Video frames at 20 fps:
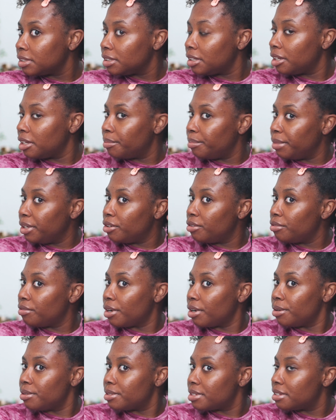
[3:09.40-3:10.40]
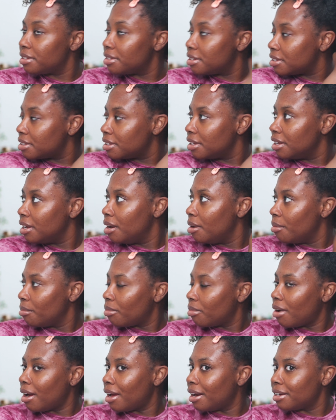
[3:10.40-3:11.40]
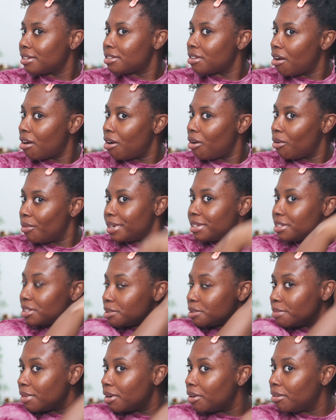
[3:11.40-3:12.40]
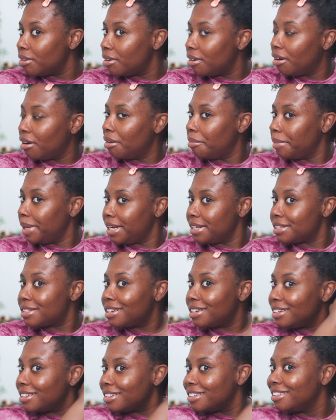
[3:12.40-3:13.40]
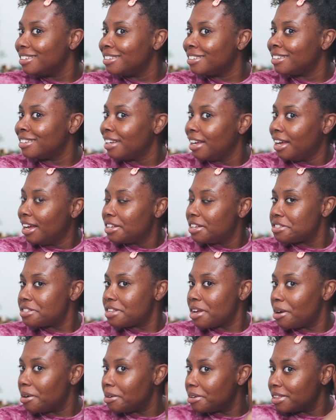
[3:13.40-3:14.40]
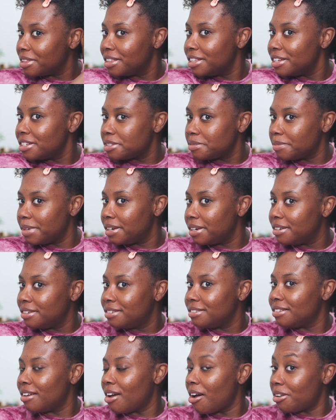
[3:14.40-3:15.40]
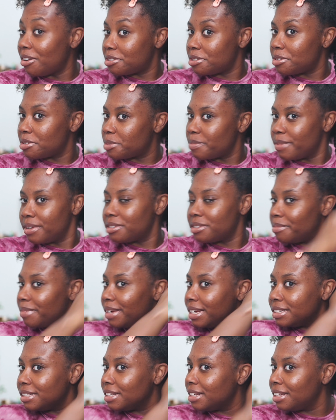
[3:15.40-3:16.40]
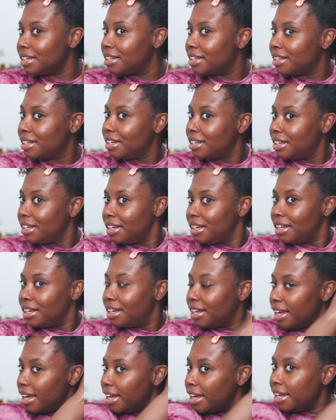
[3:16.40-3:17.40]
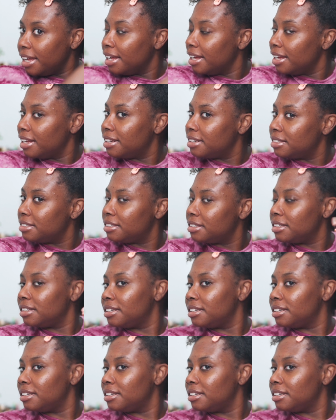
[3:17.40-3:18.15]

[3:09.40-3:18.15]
Camille Rose's products always smell amazing. So this one also smells amazing. And